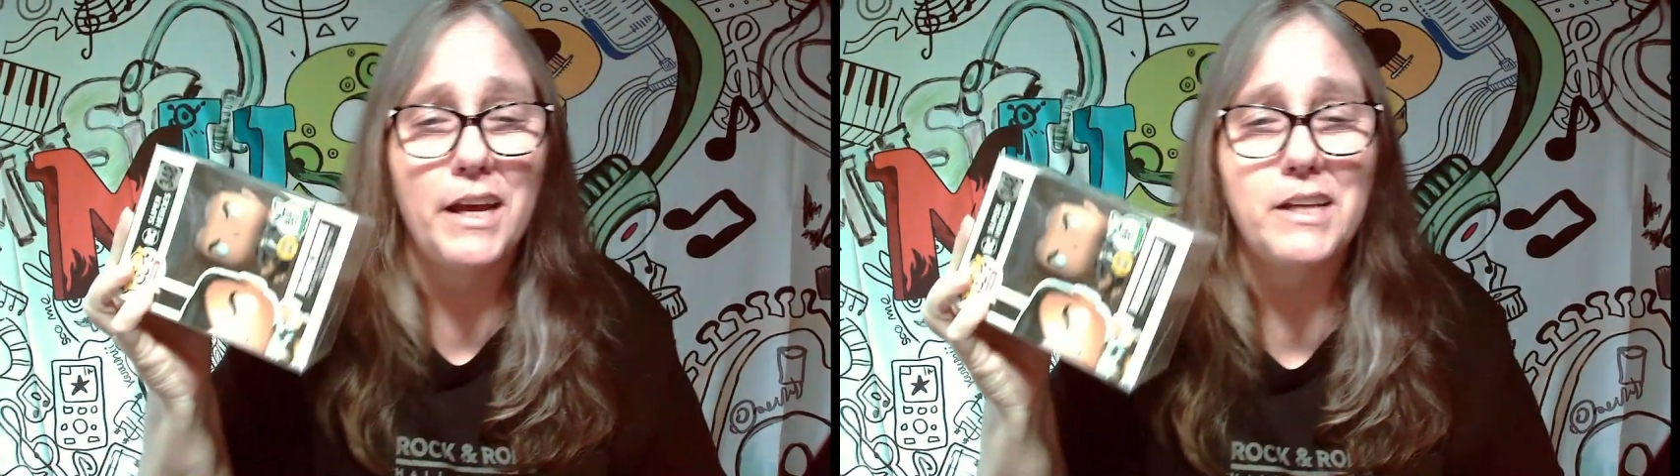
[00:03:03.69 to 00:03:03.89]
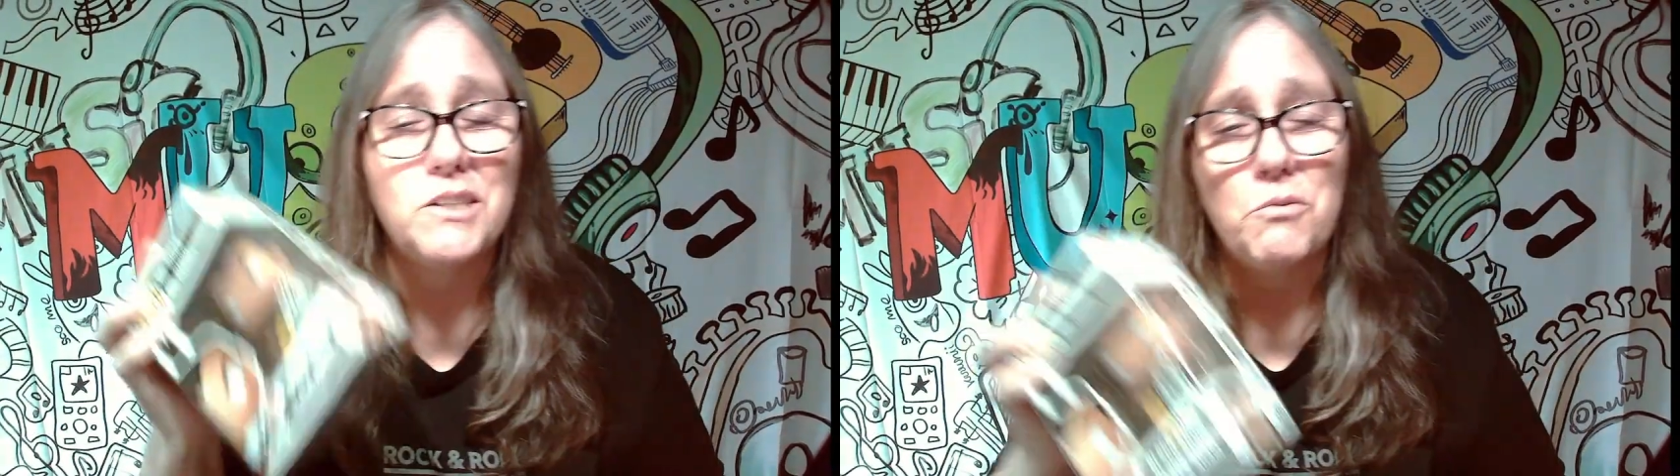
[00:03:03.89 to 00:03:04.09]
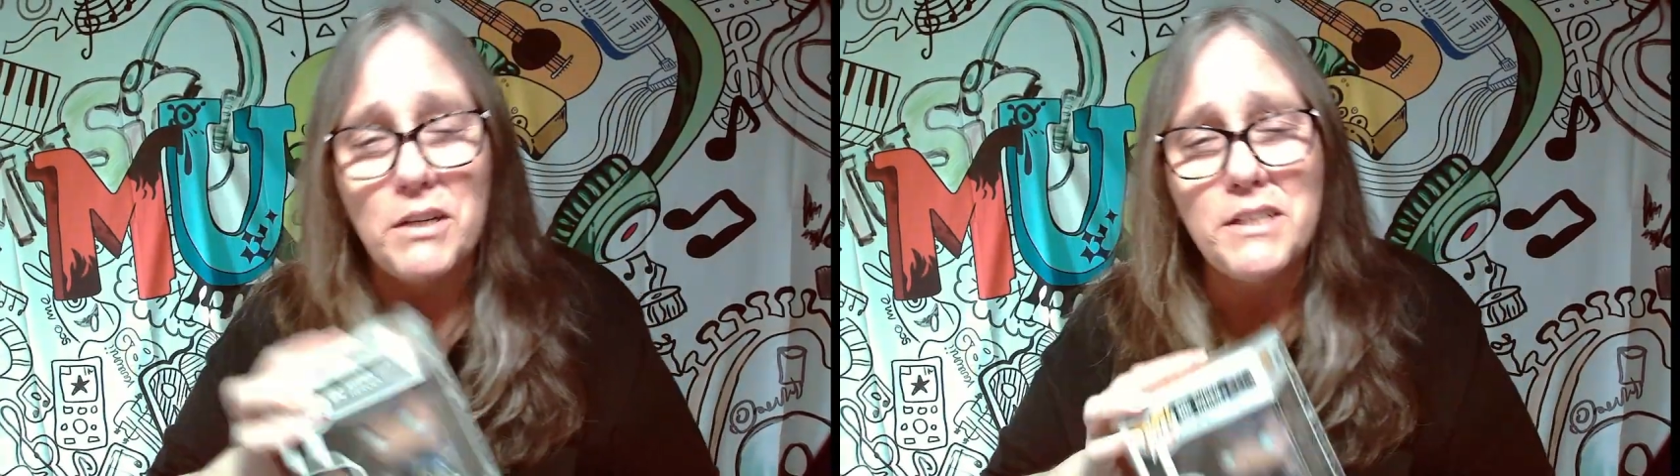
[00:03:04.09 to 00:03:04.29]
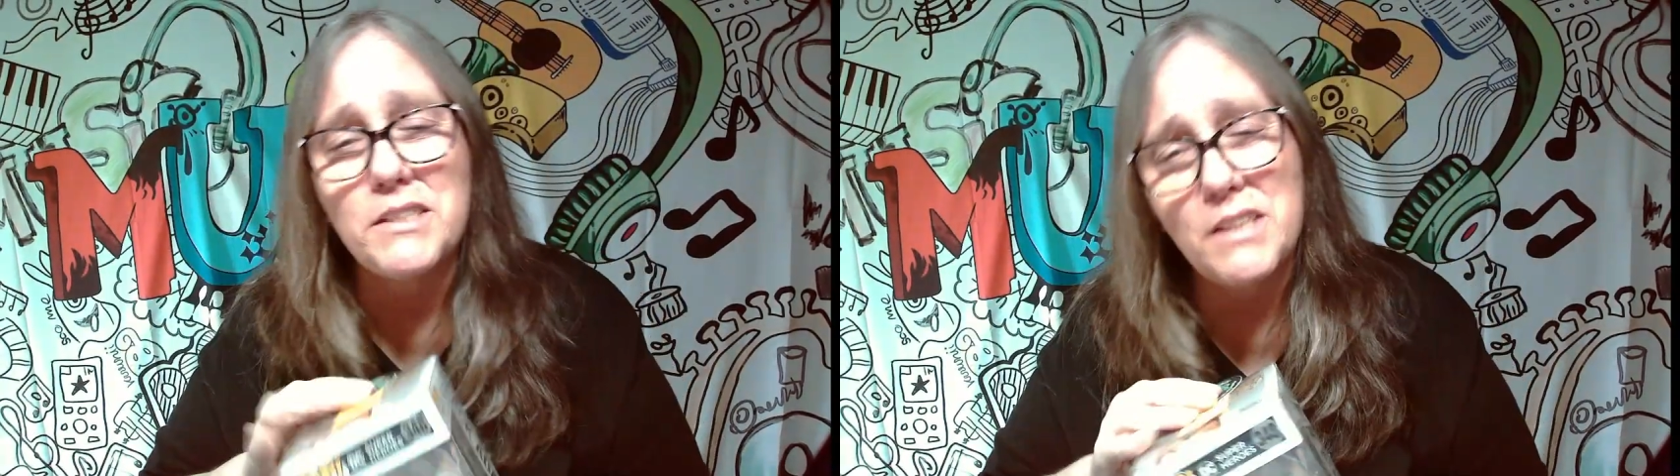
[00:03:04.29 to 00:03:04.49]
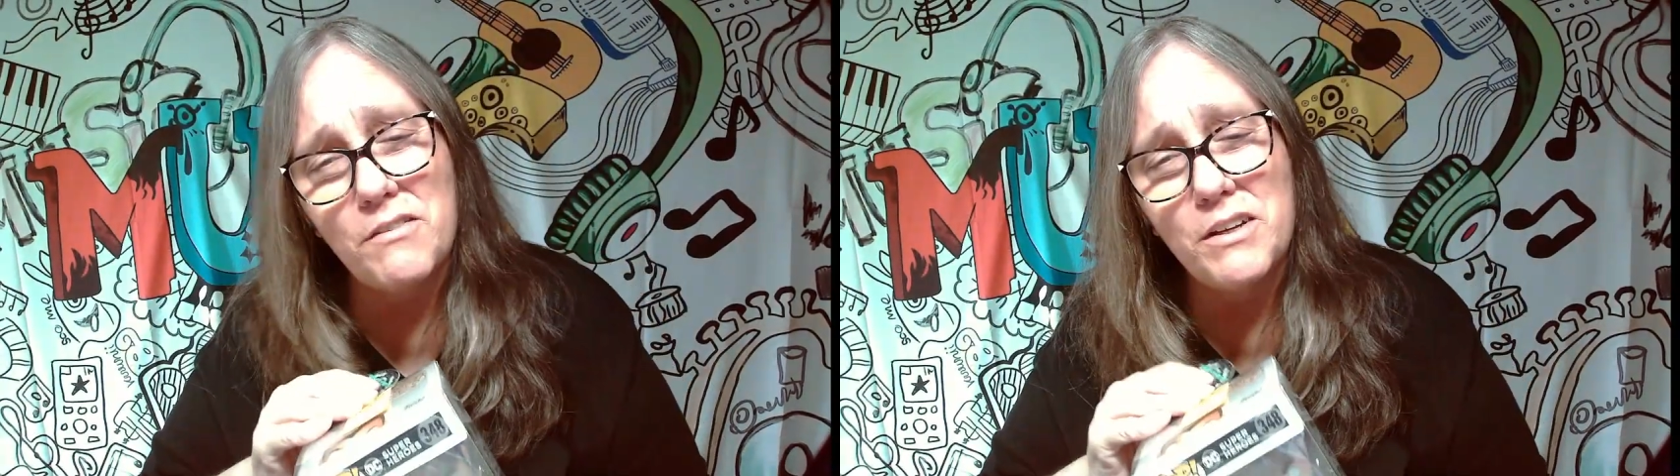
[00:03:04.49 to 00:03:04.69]
a
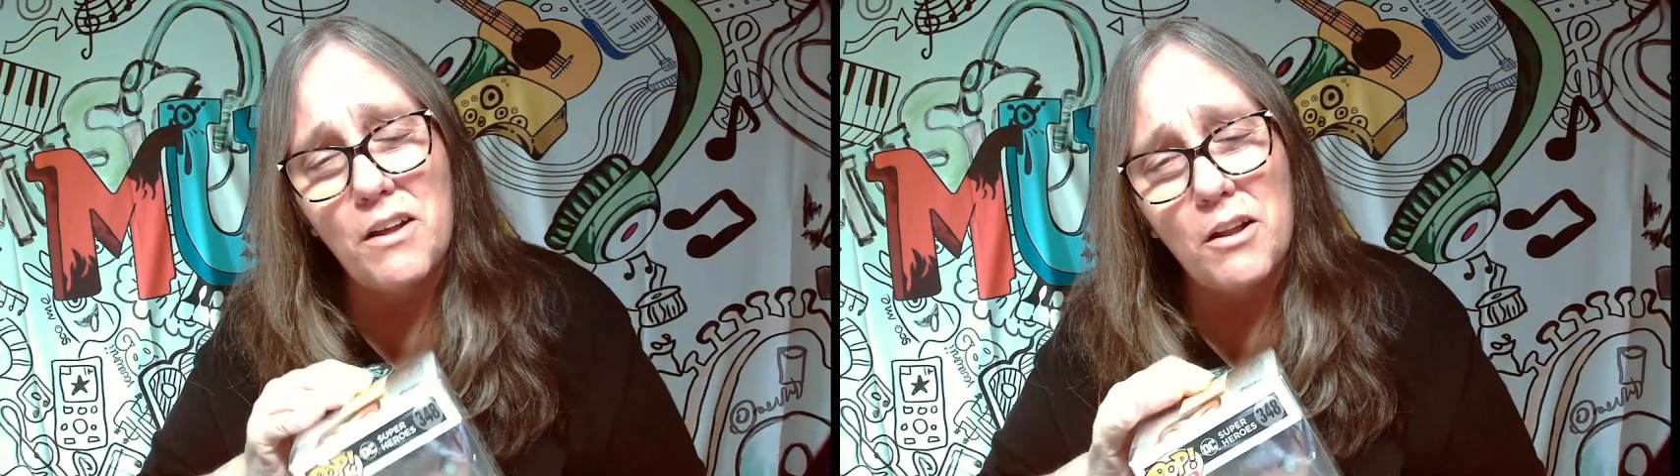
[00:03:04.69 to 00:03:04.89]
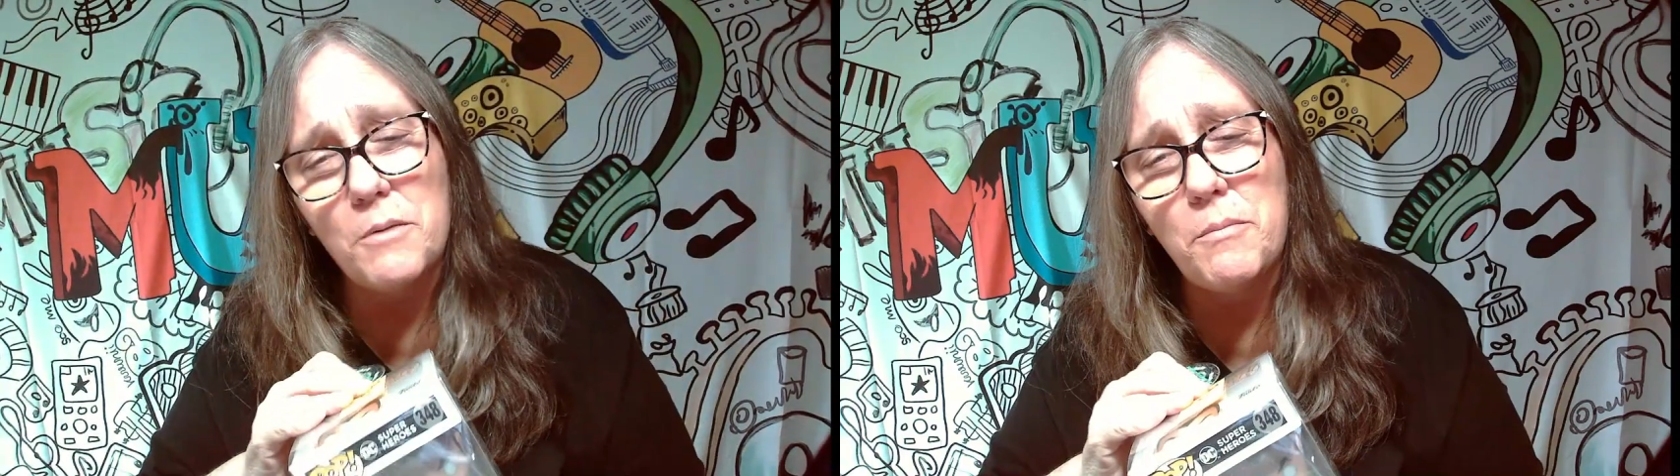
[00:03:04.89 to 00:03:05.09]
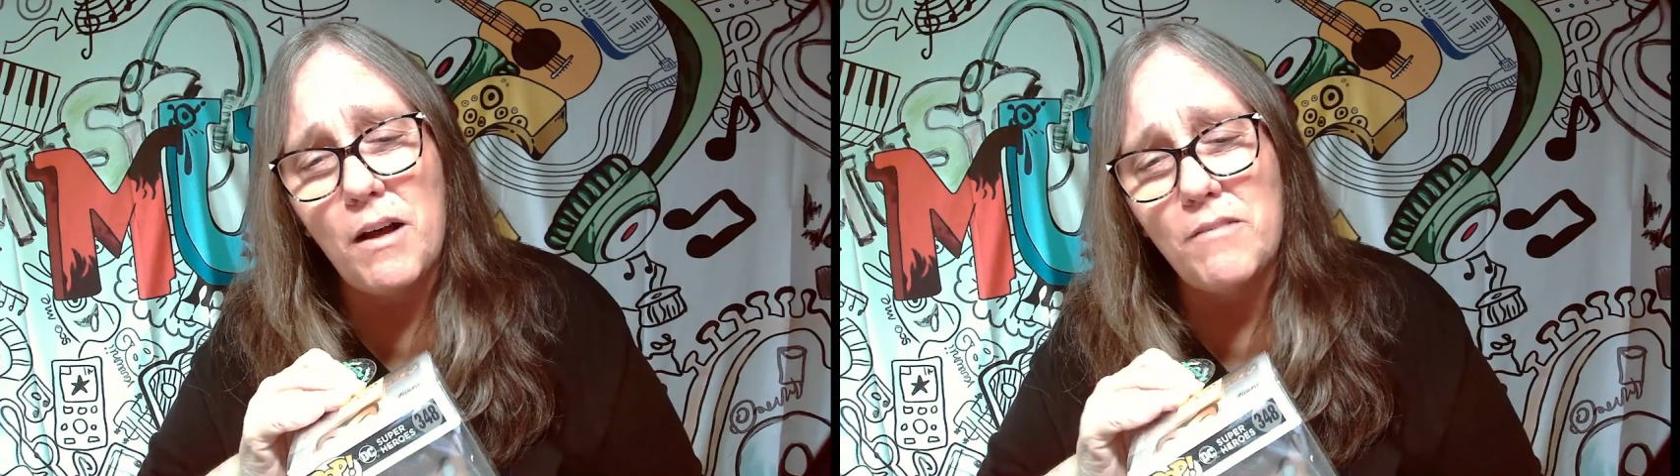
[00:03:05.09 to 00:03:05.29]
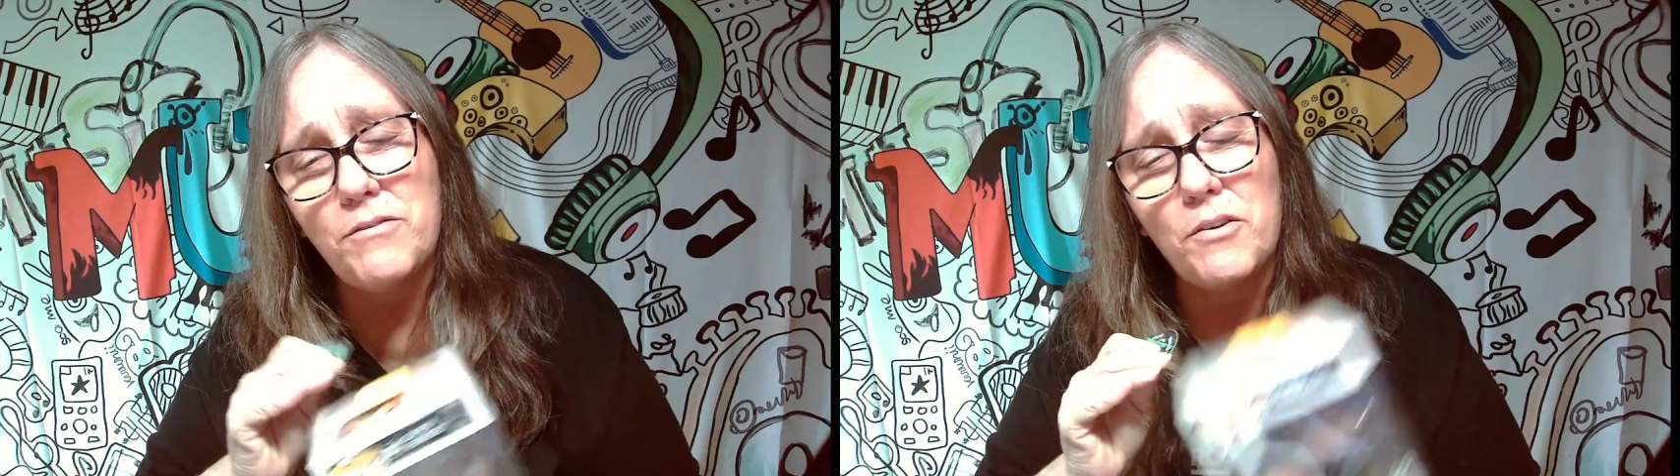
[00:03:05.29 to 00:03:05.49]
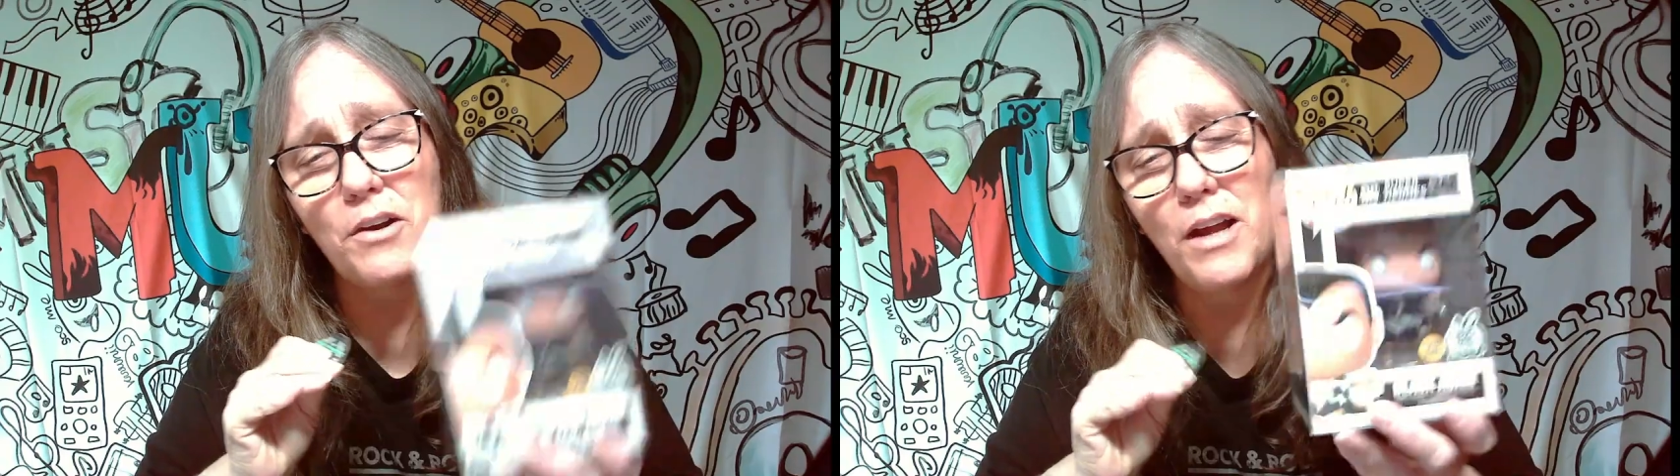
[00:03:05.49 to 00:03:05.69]
$27
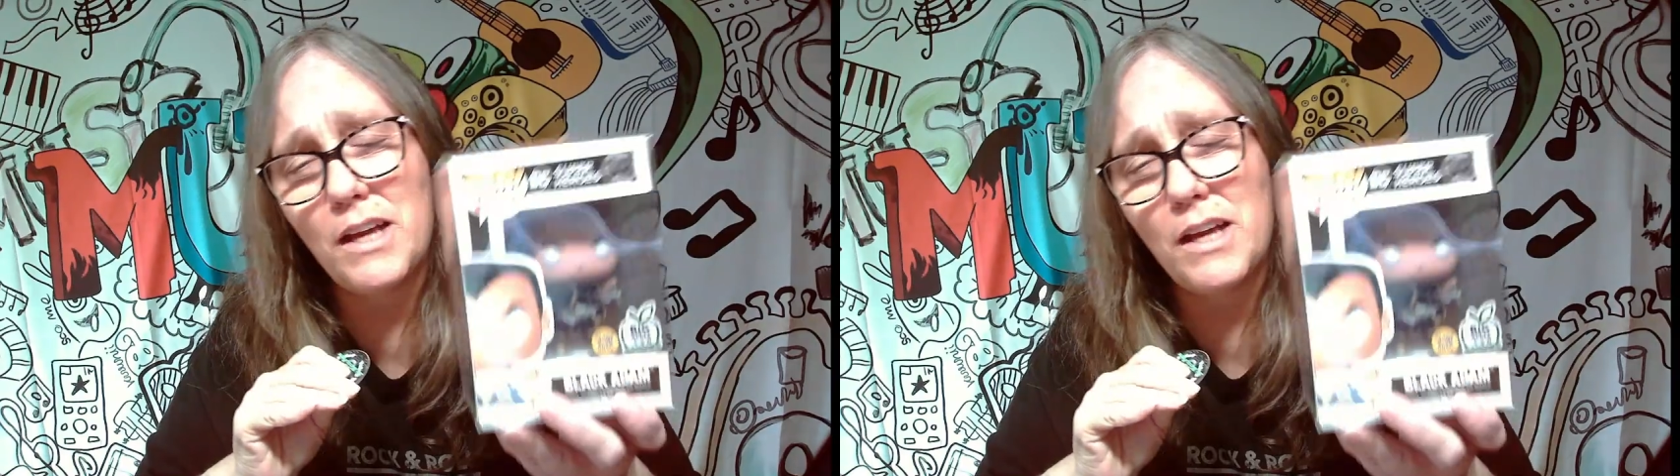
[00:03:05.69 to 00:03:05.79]
pop for